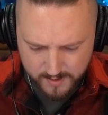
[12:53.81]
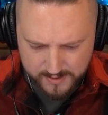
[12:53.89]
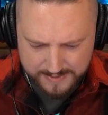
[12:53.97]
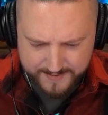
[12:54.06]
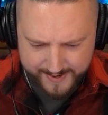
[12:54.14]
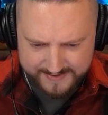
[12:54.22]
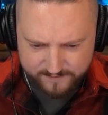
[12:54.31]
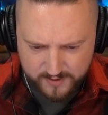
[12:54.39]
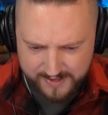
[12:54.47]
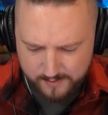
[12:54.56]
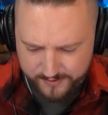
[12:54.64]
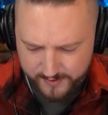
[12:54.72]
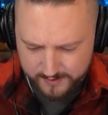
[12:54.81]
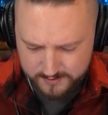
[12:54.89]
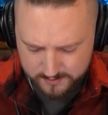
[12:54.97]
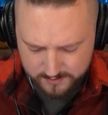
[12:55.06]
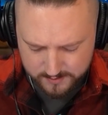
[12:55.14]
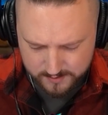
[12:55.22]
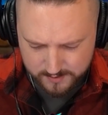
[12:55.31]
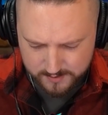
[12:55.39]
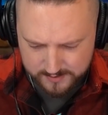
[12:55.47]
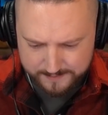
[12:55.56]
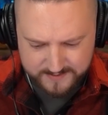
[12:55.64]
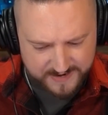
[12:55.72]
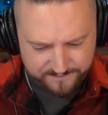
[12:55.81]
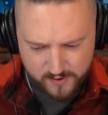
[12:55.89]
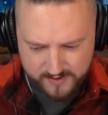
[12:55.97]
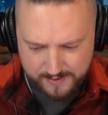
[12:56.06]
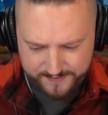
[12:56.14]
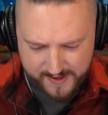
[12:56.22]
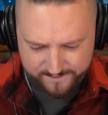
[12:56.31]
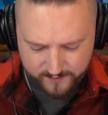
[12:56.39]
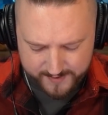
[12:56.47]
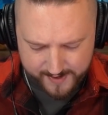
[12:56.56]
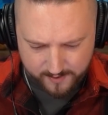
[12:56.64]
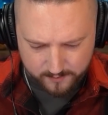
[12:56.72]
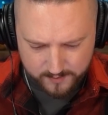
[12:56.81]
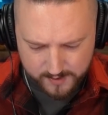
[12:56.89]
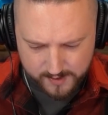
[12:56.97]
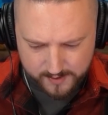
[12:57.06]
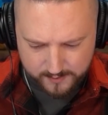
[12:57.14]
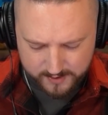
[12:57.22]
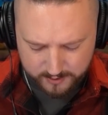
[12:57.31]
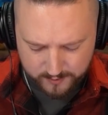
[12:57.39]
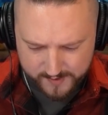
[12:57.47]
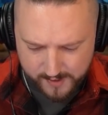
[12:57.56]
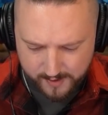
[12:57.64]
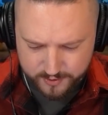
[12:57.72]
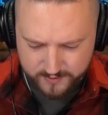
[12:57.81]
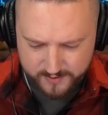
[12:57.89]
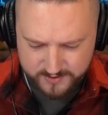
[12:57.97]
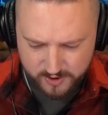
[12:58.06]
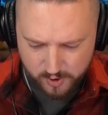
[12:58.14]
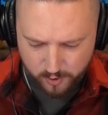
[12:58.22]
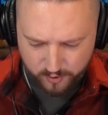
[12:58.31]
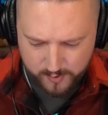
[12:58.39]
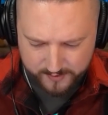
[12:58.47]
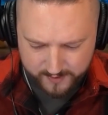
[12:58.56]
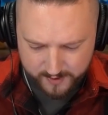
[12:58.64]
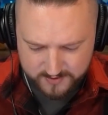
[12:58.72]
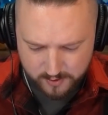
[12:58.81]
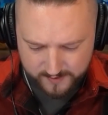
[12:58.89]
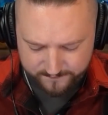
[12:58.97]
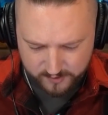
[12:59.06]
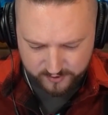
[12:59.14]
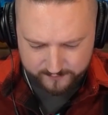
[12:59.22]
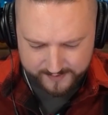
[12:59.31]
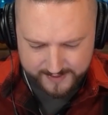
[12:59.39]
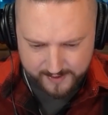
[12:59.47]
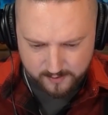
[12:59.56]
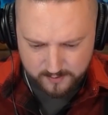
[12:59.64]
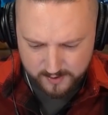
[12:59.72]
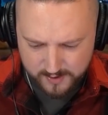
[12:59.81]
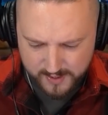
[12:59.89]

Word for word: I'm kind of okay with it. I'm definitely okay with that for now. Uh, we're gonna ignore that Hunter there. He's gonna go Earthquake right here. Let's go Inferno Dragon right now.